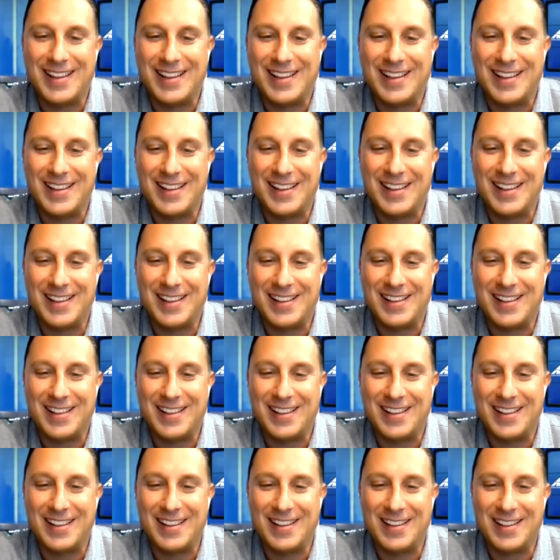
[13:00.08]

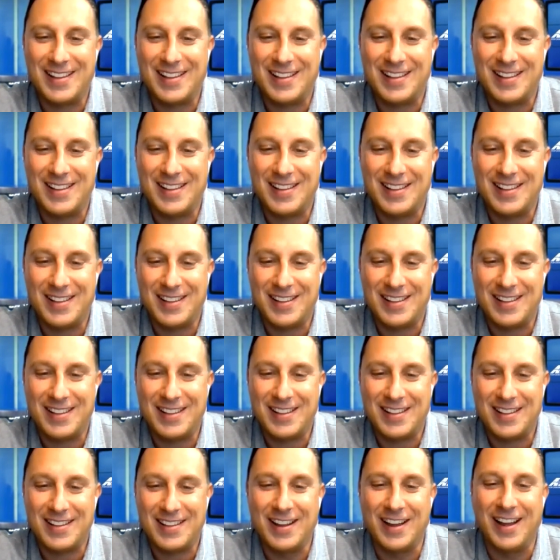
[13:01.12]

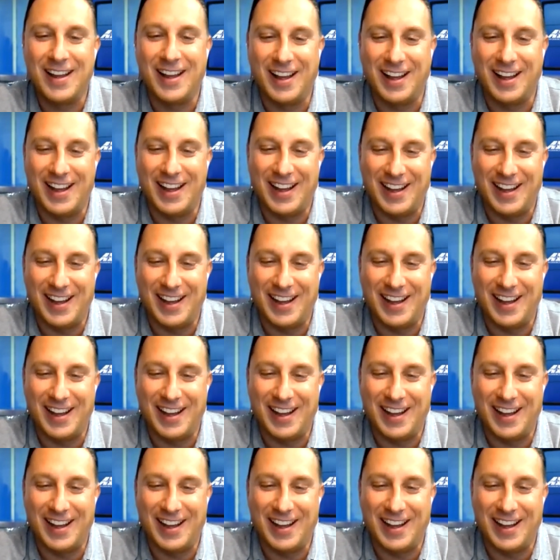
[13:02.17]
(silent)